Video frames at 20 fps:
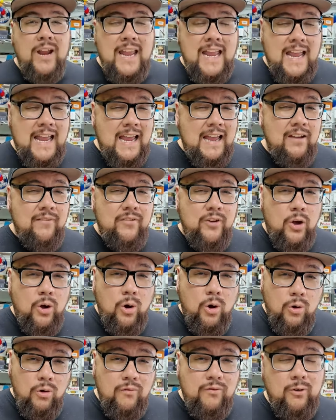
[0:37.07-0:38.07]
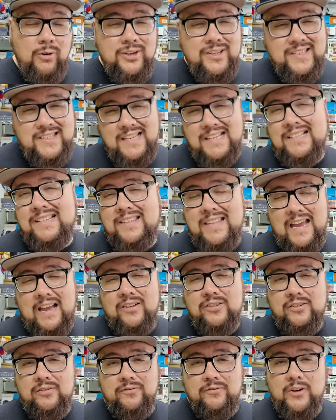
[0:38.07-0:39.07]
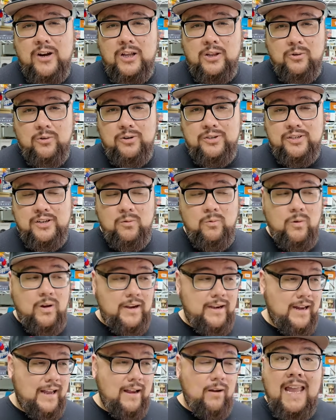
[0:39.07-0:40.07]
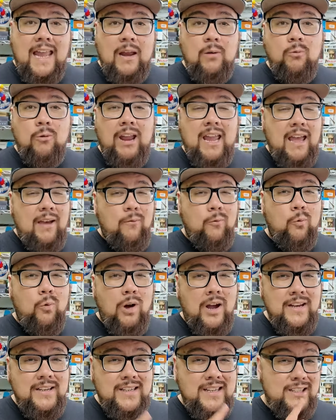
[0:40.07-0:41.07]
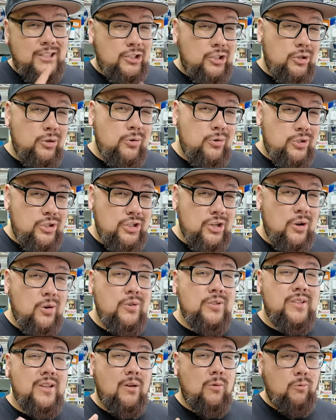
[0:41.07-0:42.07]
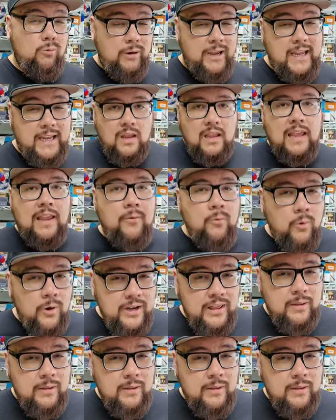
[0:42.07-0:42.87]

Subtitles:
we have over 6,000 followers on Whatnot. And we have 1 to 2 shows a week. And one